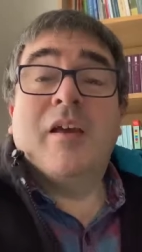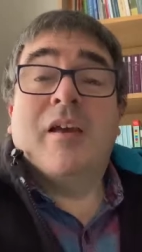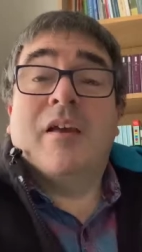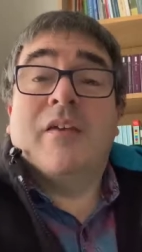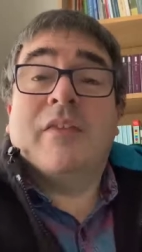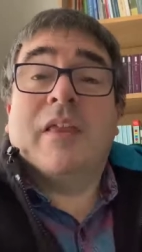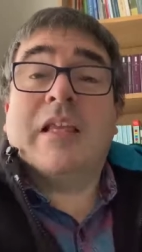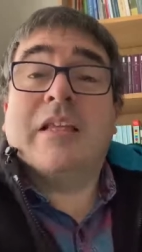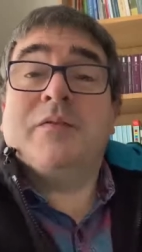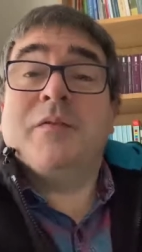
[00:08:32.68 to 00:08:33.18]

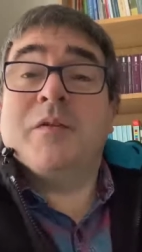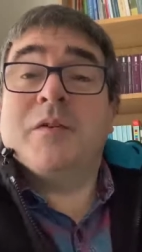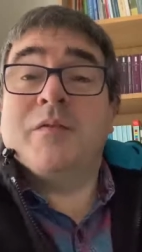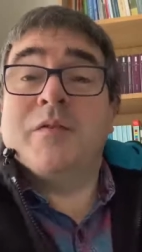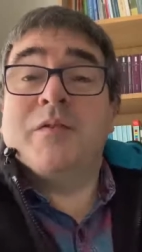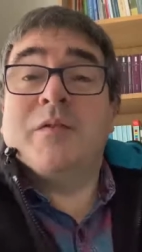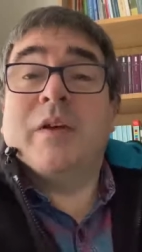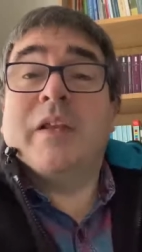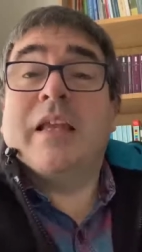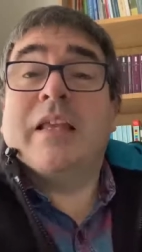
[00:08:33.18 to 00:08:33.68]
Thanks, folks, for
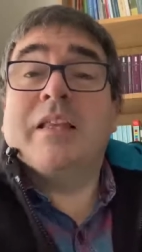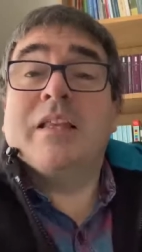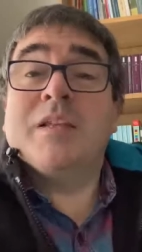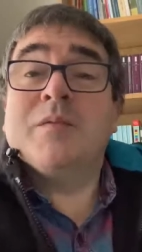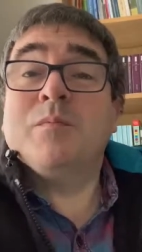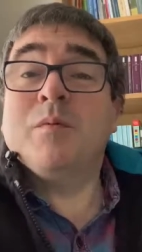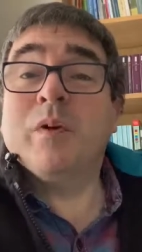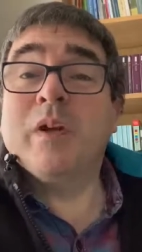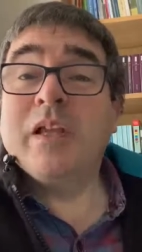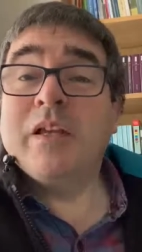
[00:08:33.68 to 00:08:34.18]
joining in
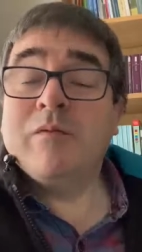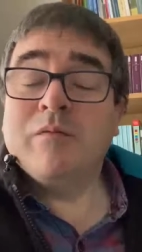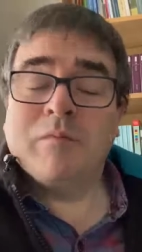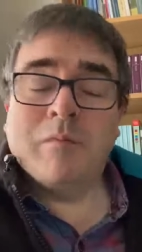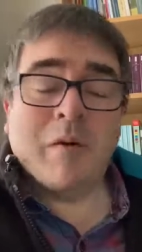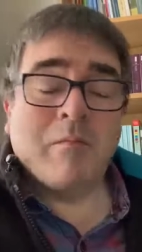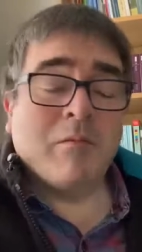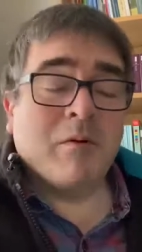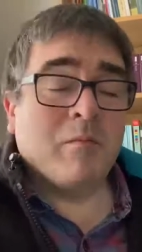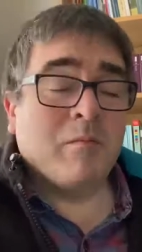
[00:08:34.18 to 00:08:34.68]
this morning.
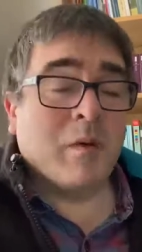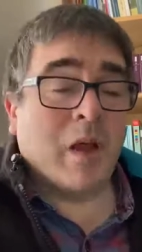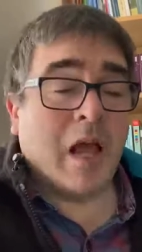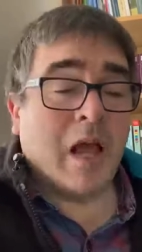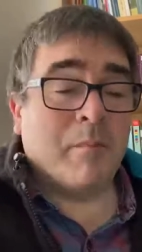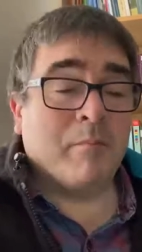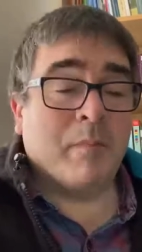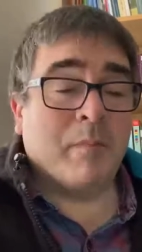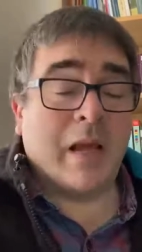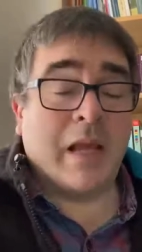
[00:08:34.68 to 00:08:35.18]
Remember,
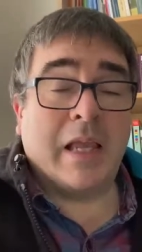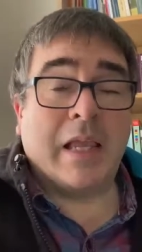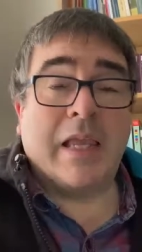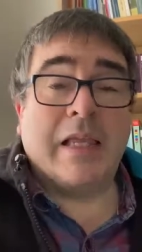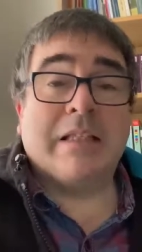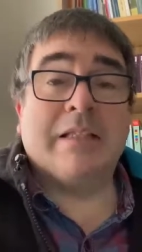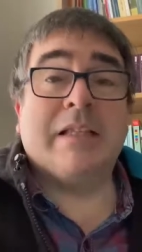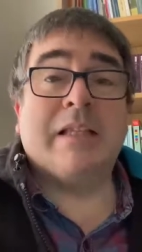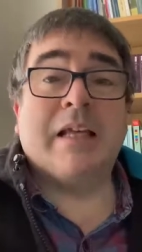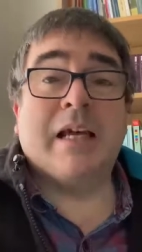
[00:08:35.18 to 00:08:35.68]
I'm back
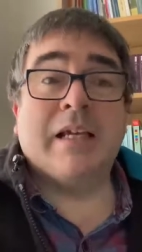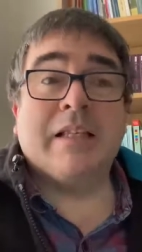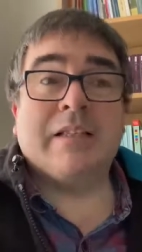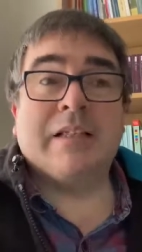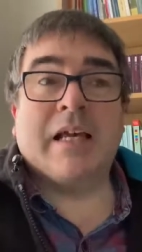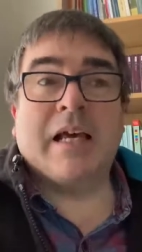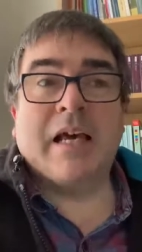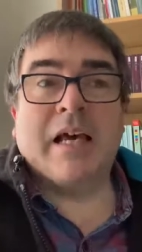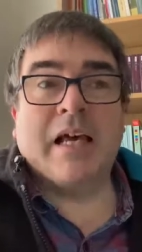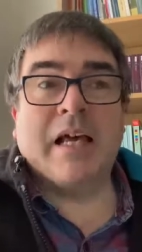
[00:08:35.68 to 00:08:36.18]
again tonight
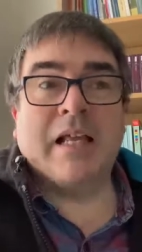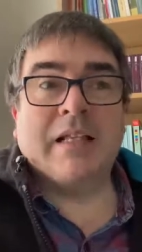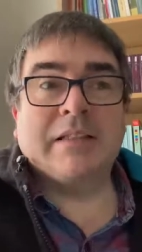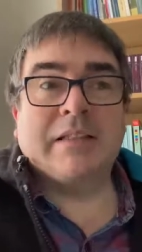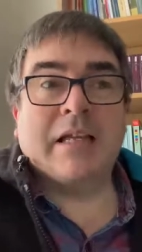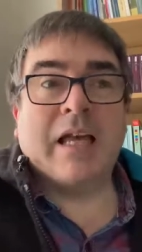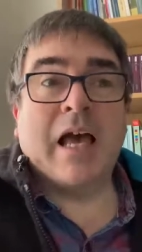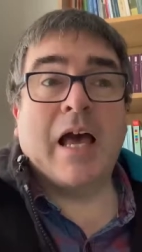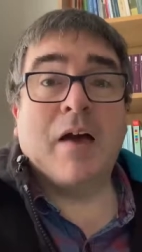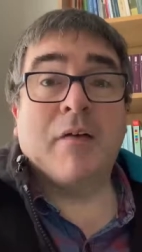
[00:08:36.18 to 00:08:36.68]
at
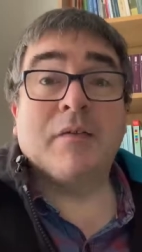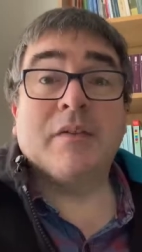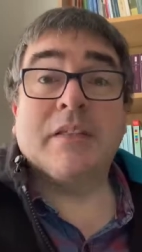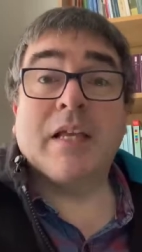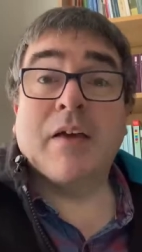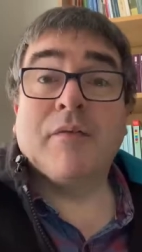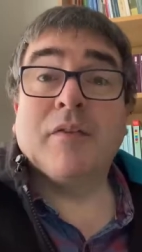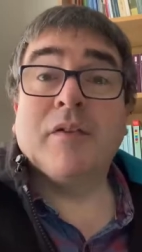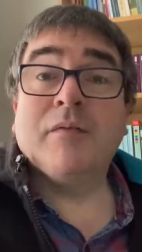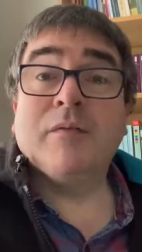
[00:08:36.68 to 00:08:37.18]

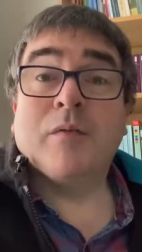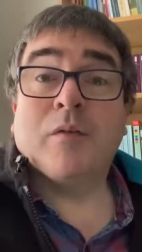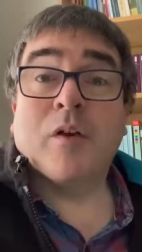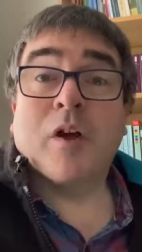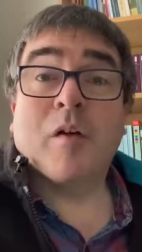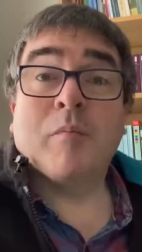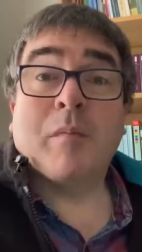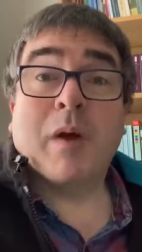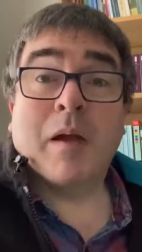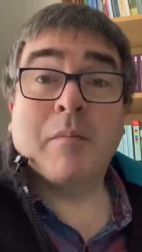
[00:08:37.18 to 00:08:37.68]
7:30 for
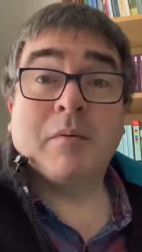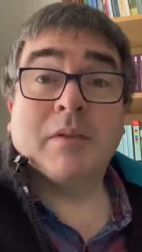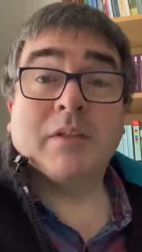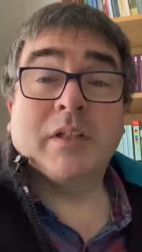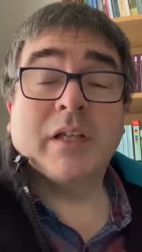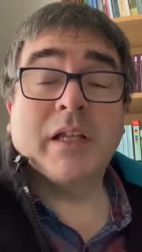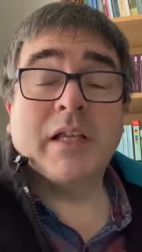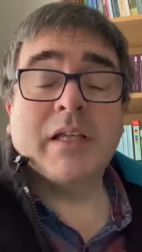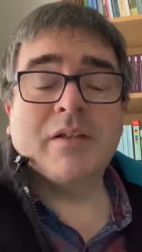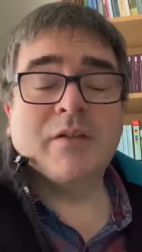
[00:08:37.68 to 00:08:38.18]
our Bible
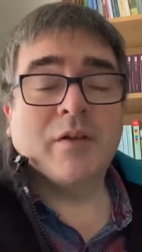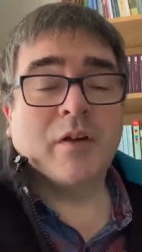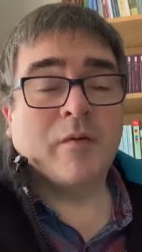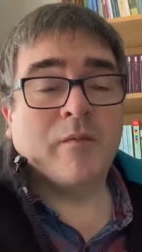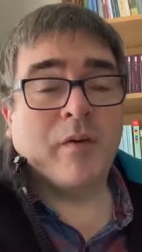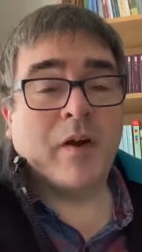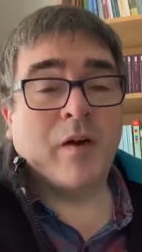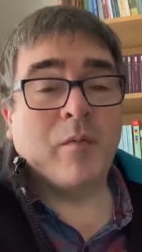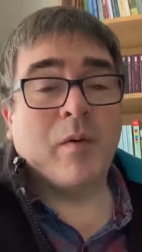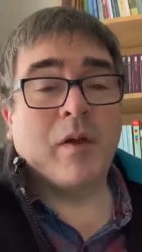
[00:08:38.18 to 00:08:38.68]
study, so you're
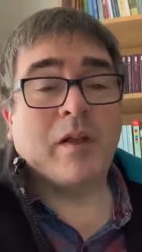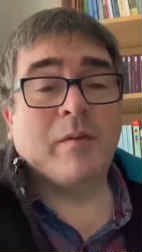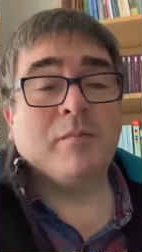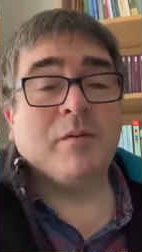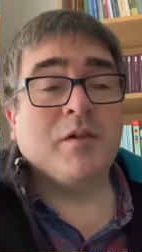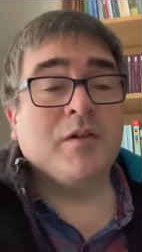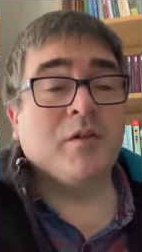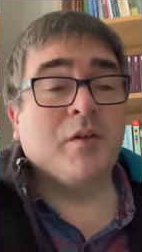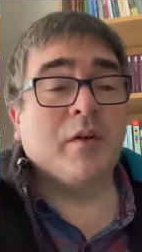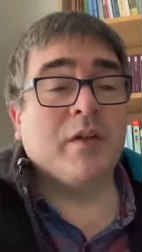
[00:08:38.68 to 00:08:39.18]
very welcome to
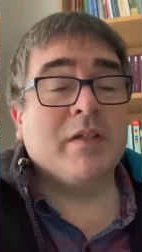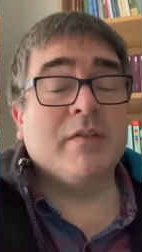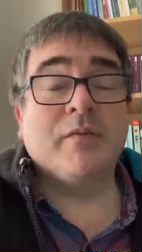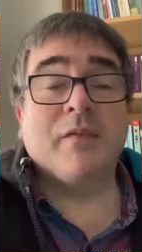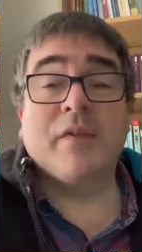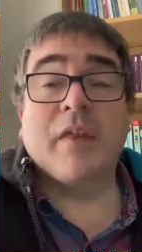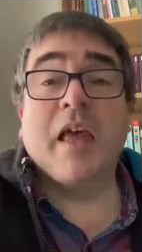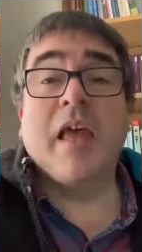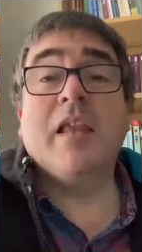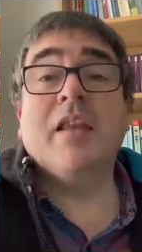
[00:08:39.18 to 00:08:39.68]
join us for
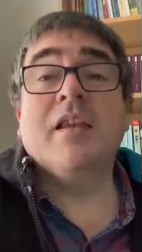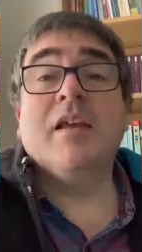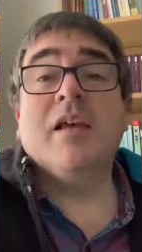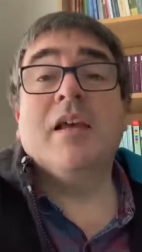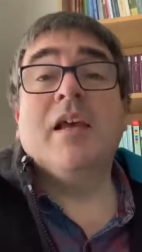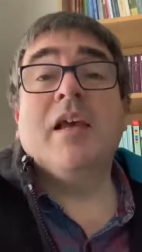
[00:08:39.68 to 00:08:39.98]
then.